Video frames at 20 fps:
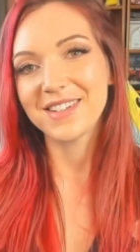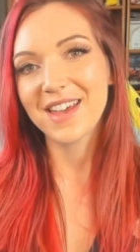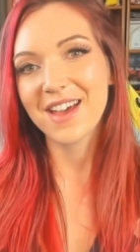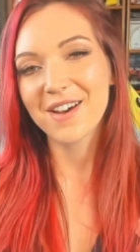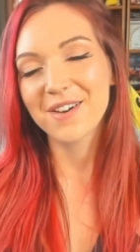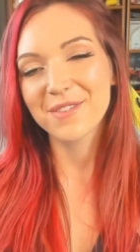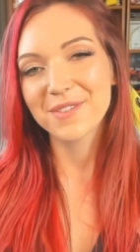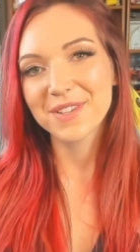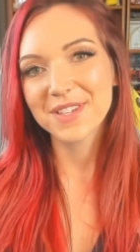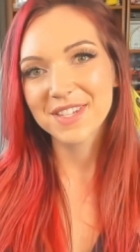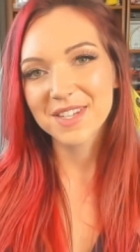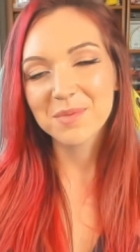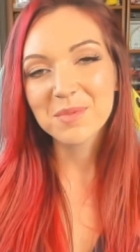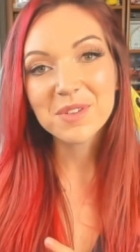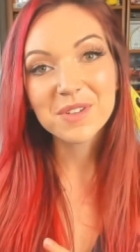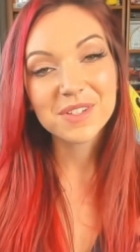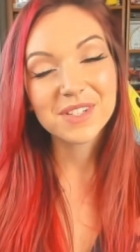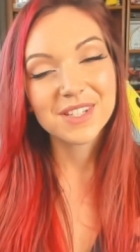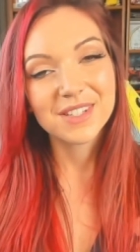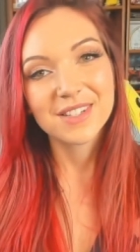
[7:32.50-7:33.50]
Now,
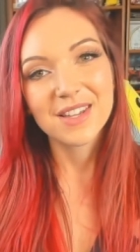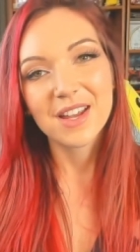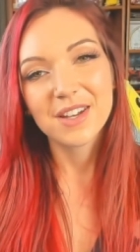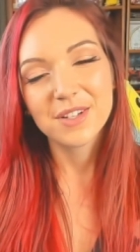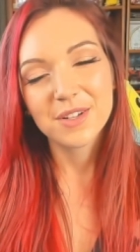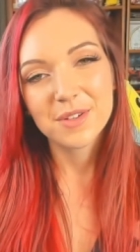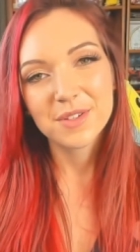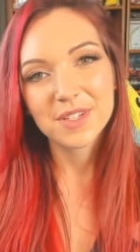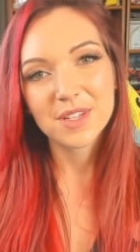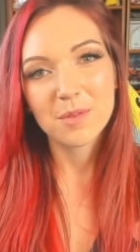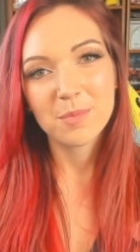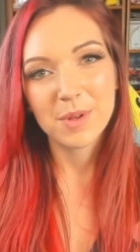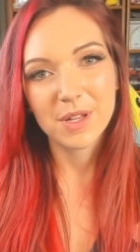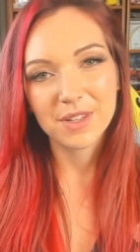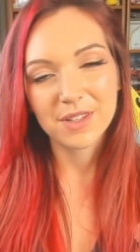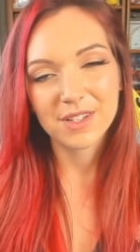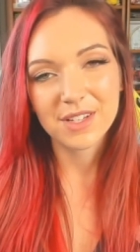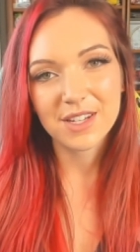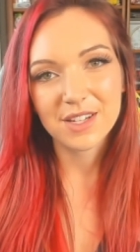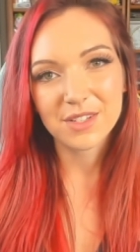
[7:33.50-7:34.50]
similar to Saito's
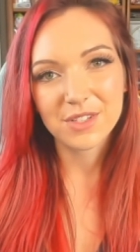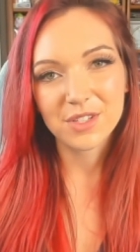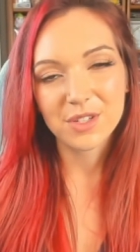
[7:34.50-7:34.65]
ability